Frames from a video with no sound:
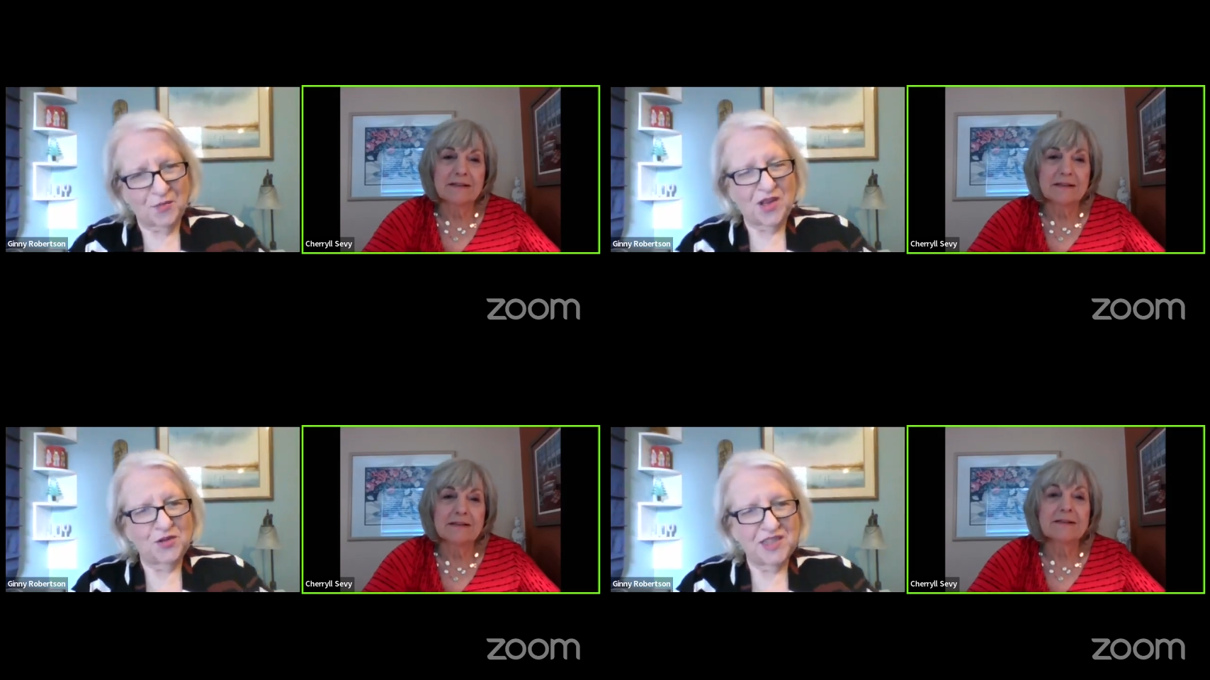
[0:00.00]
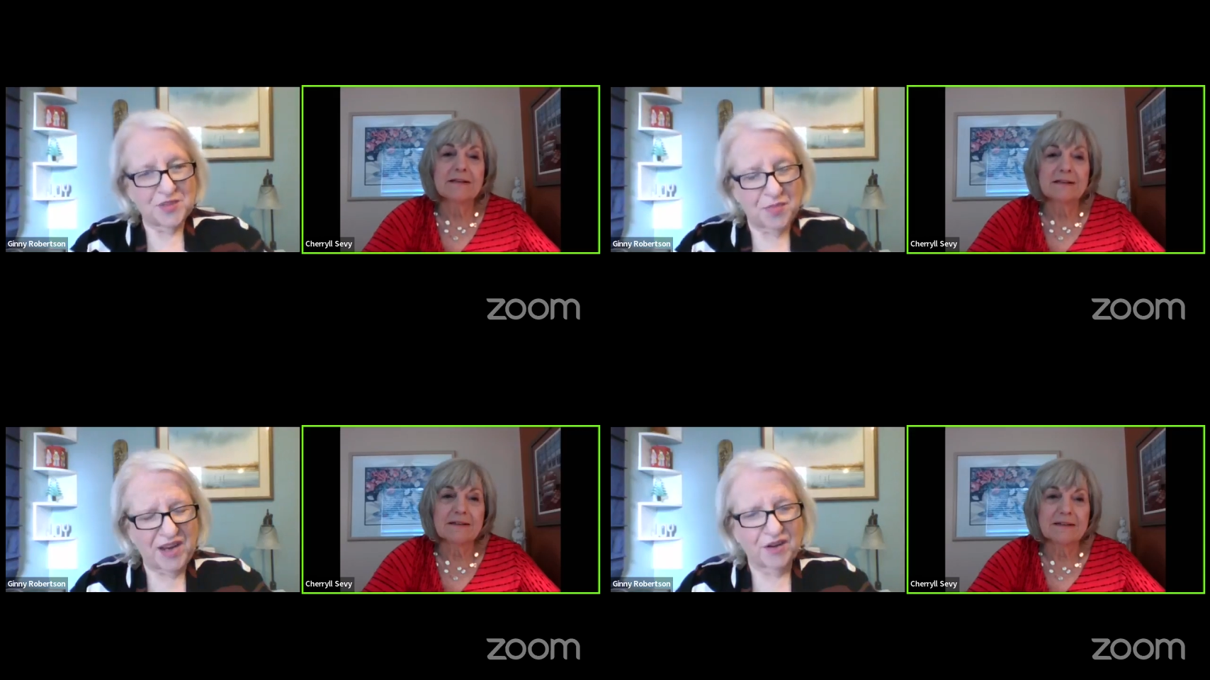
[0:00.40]
Speaker 1: the way you
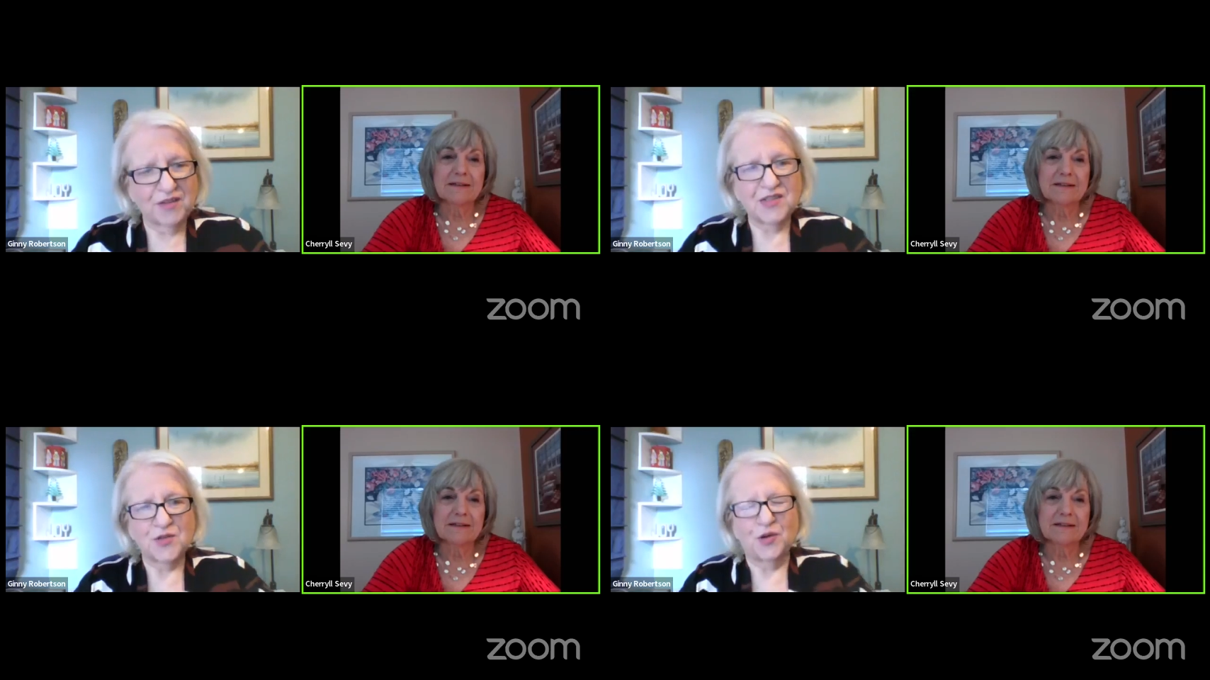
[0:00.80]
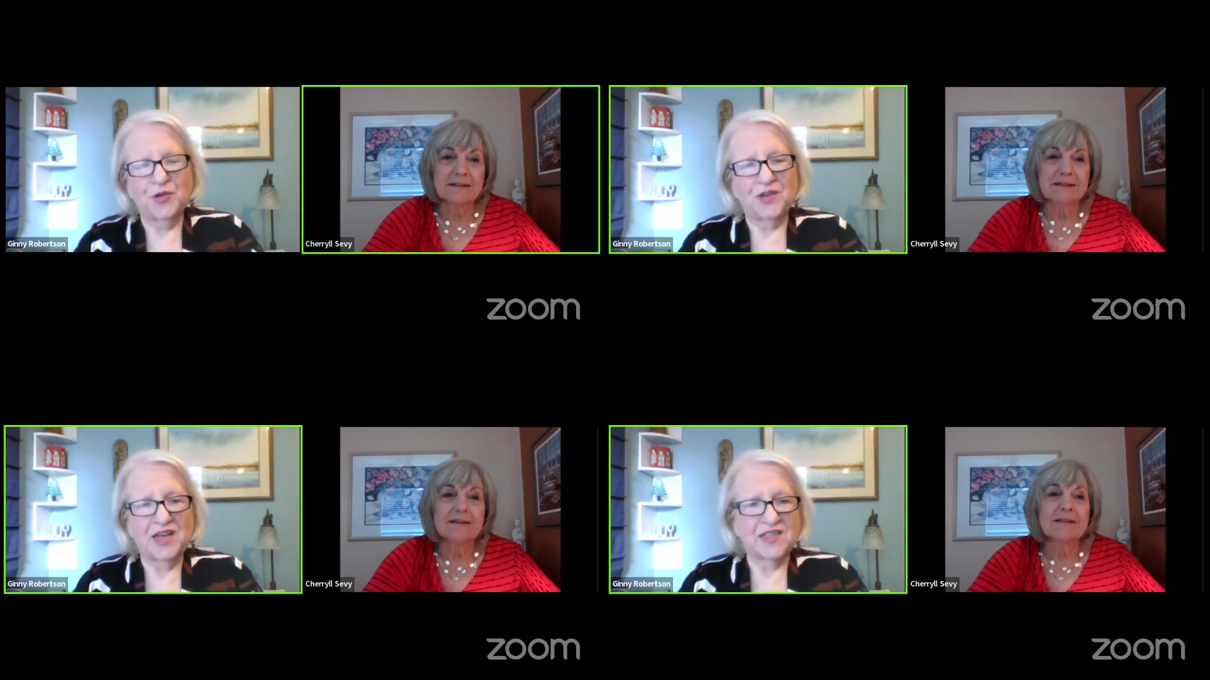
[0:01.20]
need to parent,
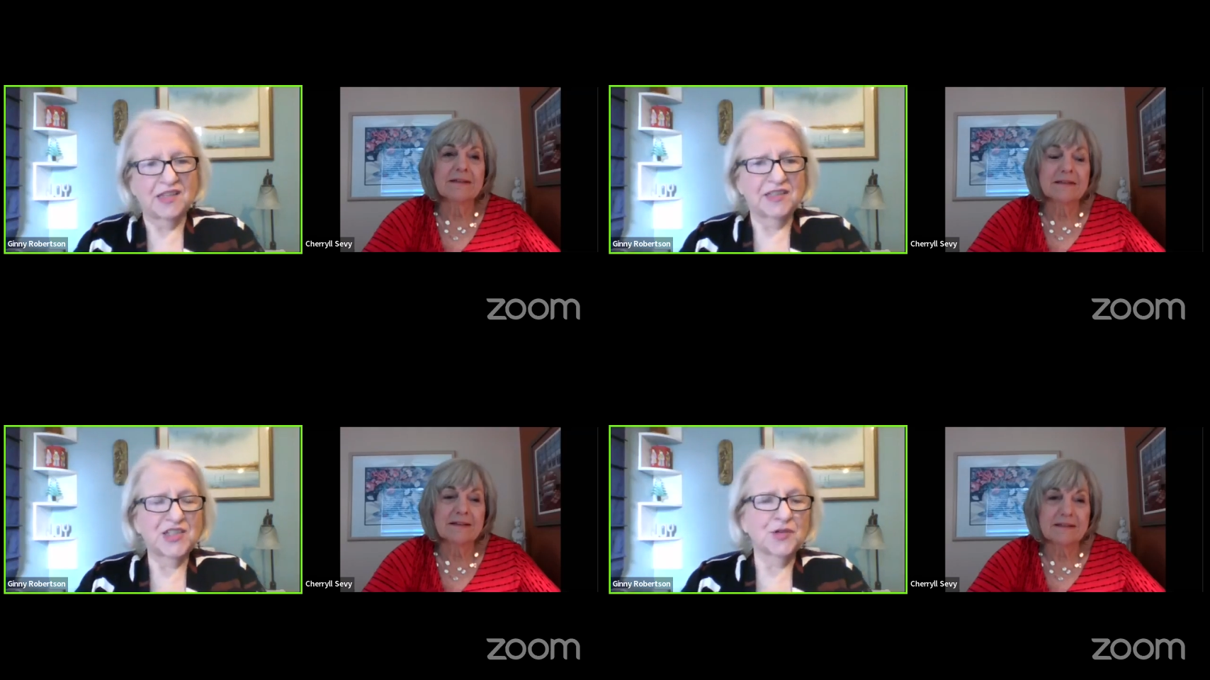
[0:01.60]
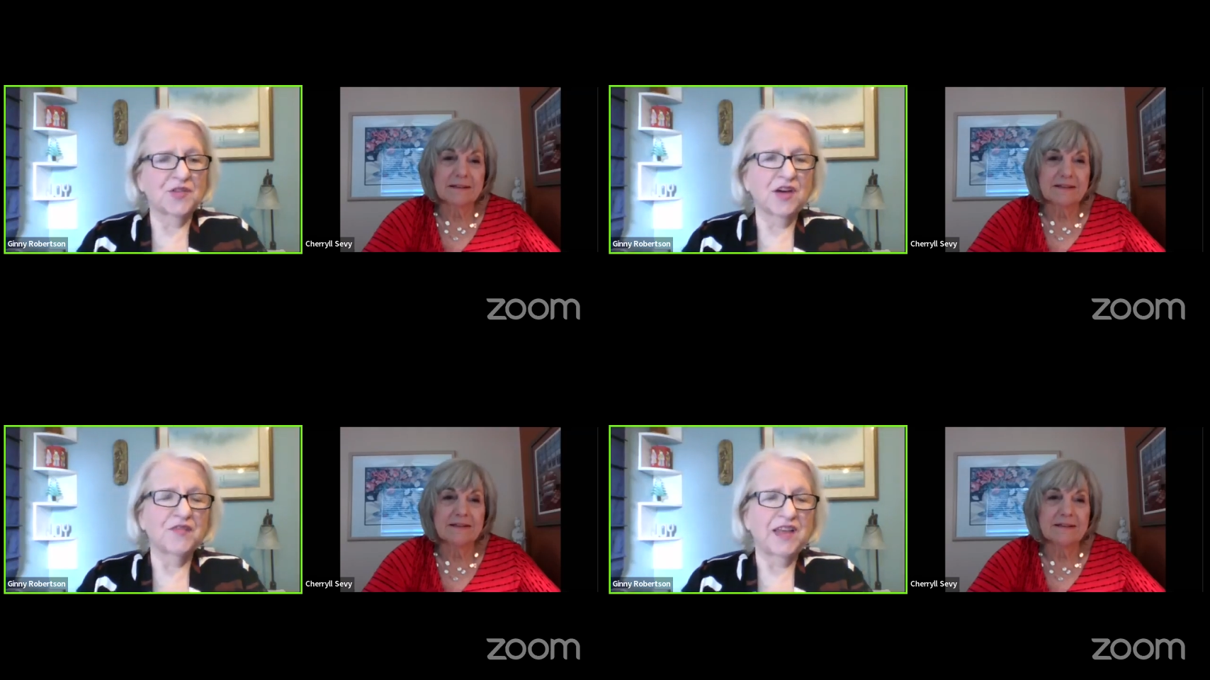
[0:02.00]
or you get to, at least
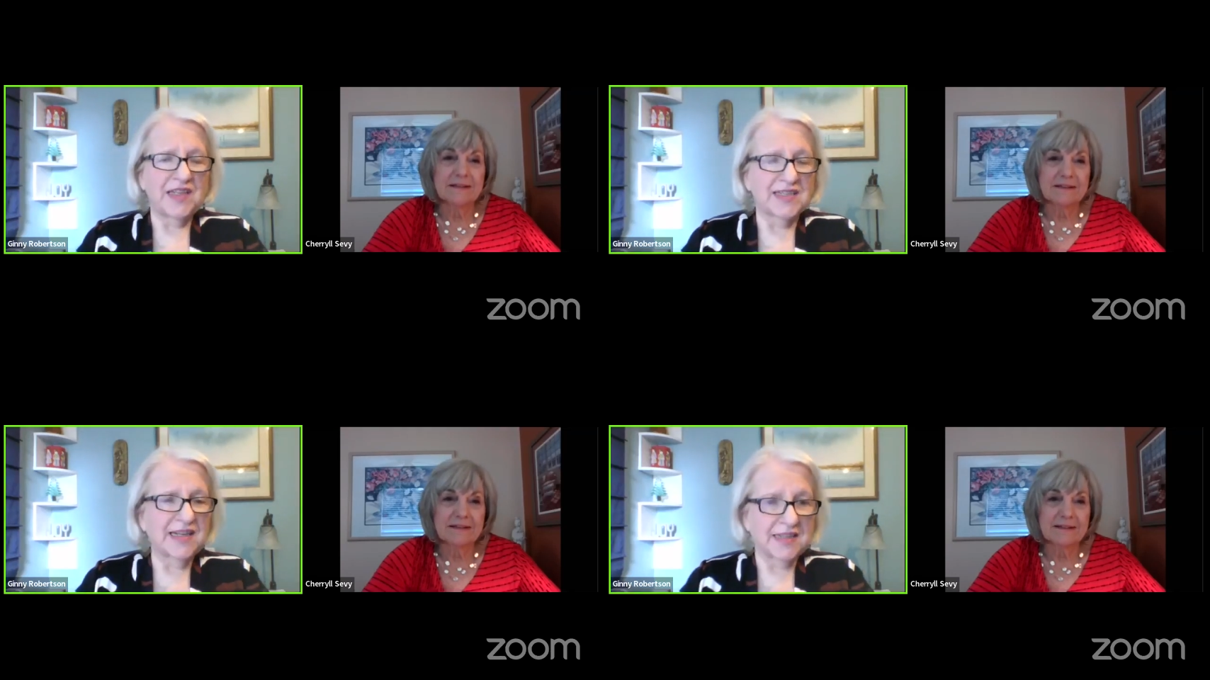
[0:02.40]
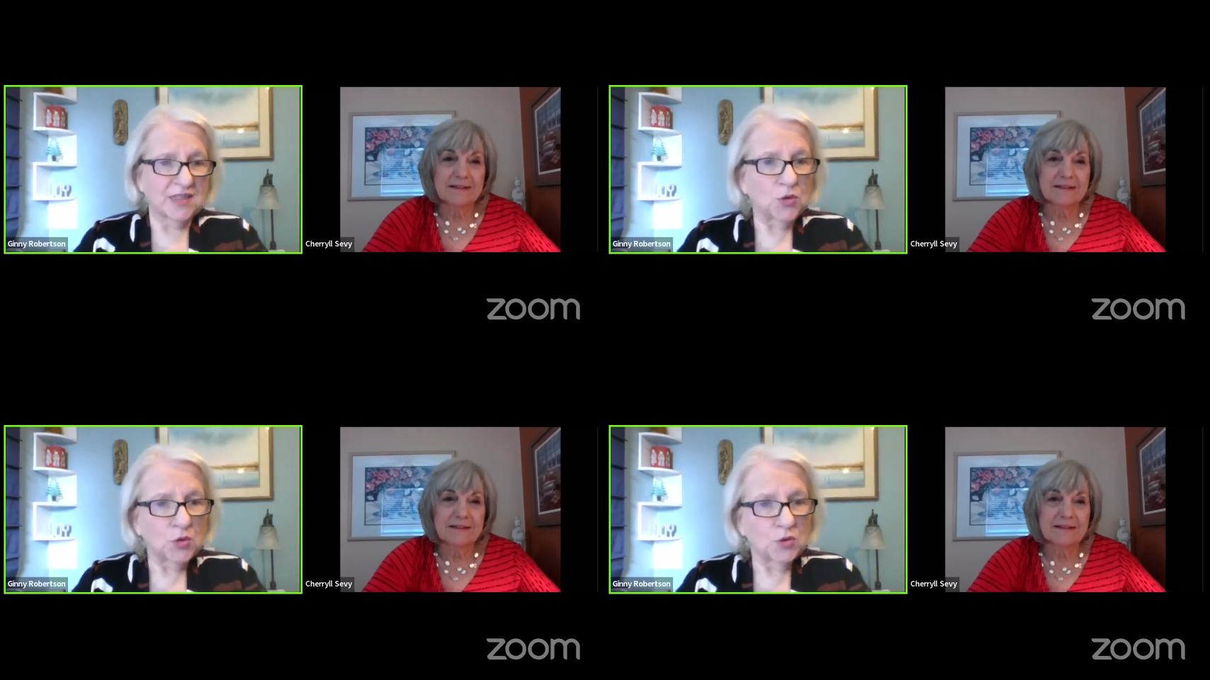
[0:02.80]
you're there if they get sick
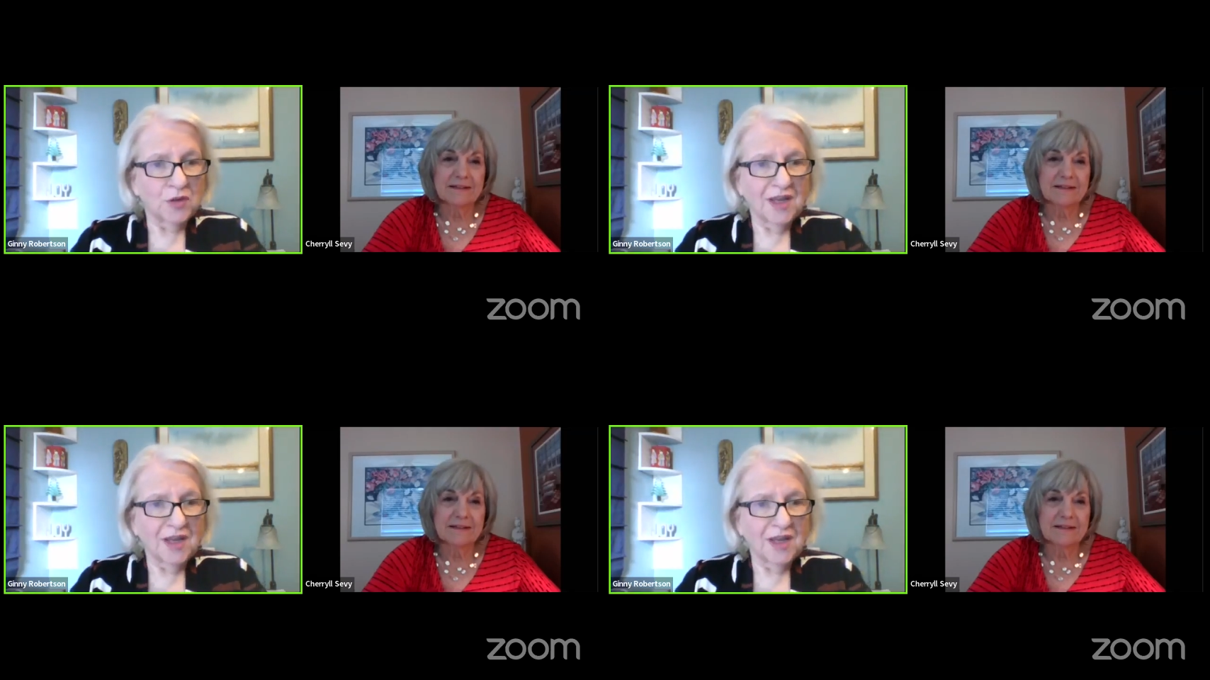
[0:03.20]
at school,